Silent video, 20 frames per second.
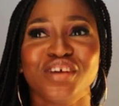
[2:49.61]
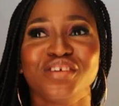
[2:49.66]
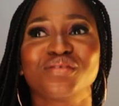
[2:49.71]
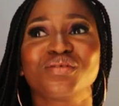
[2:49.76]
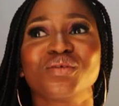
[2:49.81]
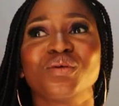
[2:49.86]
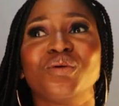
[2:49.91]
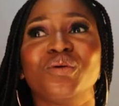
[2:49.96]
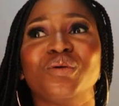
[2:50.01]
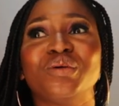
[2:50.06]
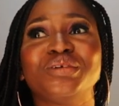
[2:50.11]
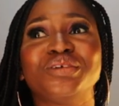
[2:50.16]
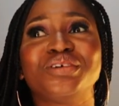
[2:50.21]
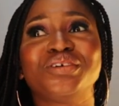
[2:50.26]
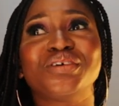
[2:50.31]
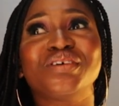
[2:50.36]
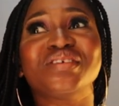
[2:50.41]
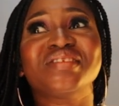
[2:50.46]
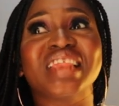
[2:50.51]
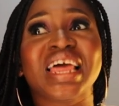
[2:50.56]
So
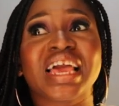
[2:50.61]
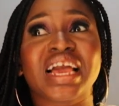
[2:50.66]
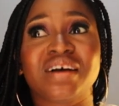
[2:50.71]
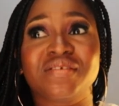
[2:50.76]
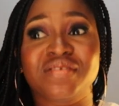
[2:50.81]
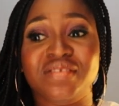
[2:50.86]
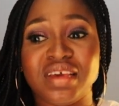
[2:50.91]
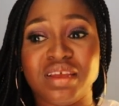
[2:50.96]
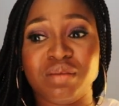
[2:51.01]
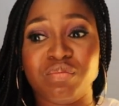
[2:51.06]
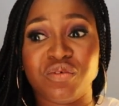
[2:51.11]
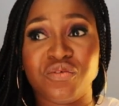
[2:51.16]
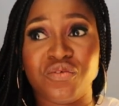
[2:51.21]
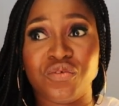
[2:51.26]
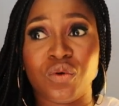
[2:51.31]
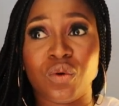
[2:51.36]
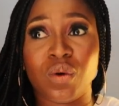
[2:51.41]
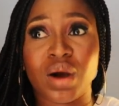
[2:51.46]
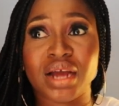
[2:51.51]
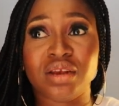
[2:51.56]
just like I've said
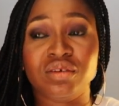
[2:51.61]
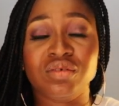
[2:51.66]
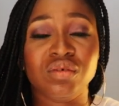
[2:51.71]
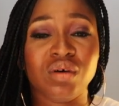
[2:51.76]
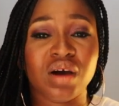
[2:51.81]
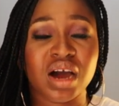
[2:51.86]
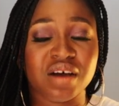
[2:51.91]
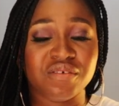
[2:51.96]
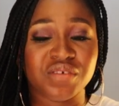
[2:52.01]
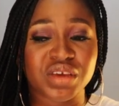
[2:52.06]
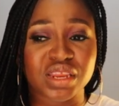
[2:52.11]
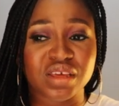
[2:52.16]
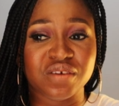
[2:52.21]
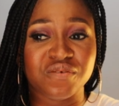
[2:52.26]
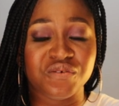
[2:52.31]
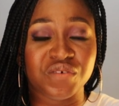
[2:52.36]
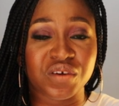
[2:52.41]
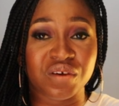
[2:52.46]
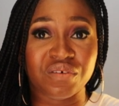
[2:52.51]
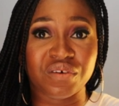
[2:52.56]
before, I do not have any
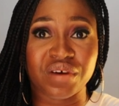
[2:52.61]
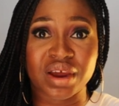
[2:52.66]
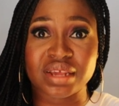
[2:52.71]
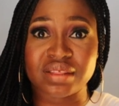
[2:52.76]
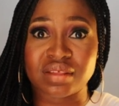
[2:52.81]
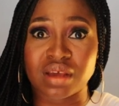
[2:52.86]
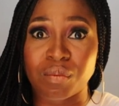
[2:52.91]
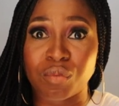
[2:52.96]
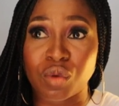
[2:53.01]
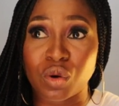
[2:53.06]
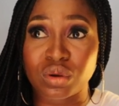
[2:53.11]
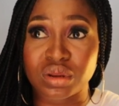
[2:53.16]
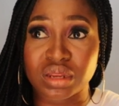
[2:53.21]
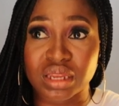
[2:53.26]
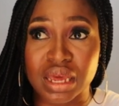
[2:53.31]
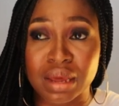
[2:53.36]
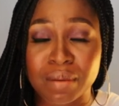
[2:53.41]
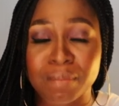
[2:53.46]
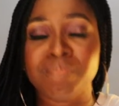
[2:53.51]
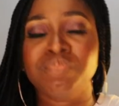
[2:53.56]
favorite among
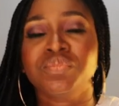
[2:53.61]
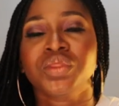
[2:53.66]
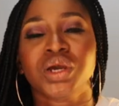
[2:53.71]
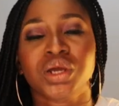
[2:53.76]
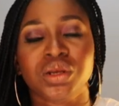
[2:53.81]
them,